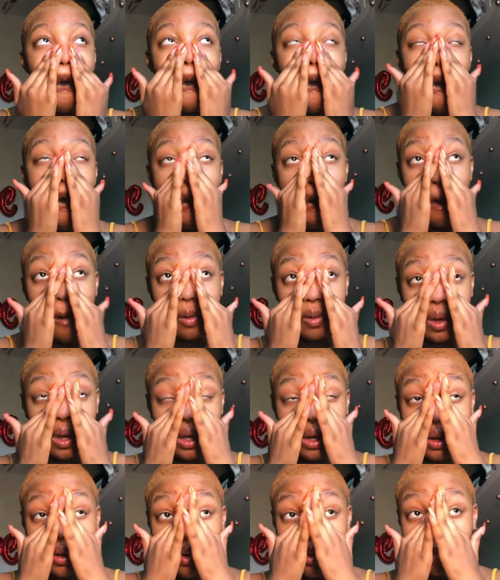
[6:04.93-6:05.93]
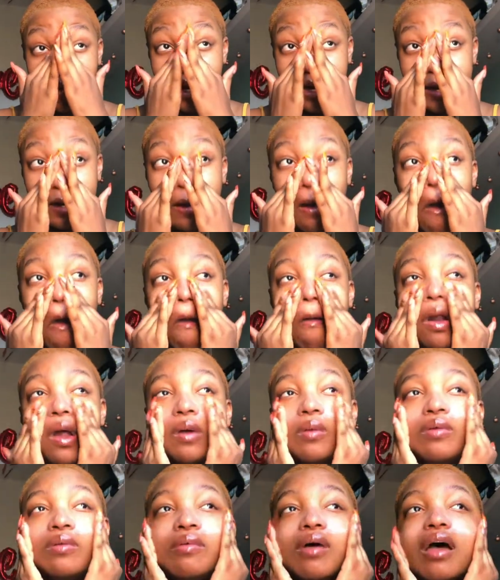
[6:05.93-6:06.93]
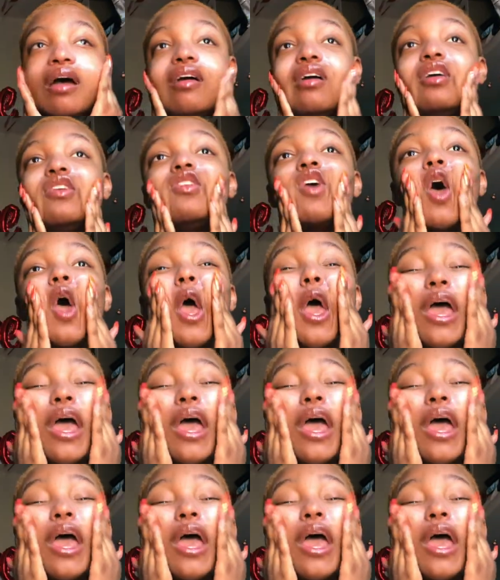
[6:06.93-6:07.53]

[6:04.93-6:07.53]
putting it on my problem areas.